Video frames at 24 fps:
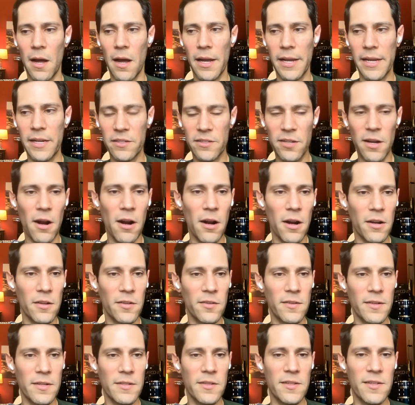a
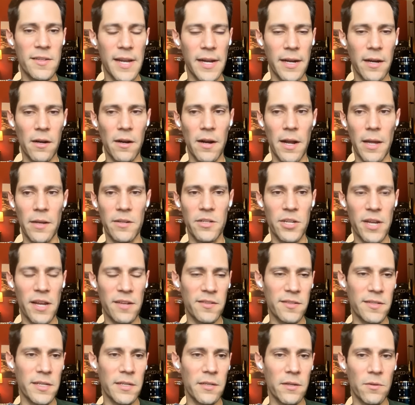guitarist and singer, and
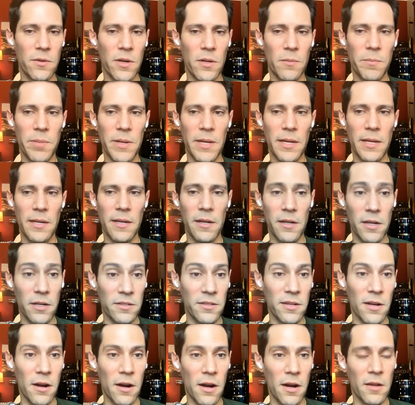Jesse, who had been a
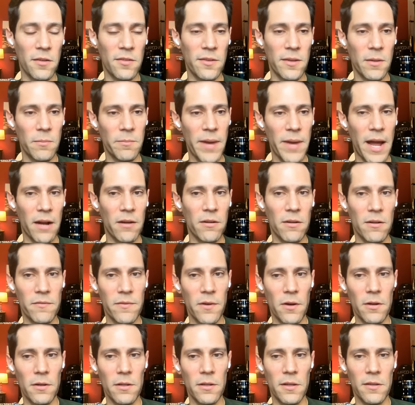guitarist and
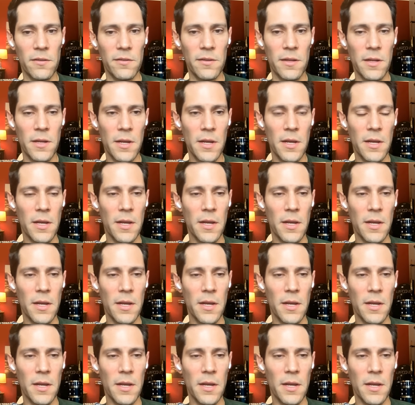background vocalist,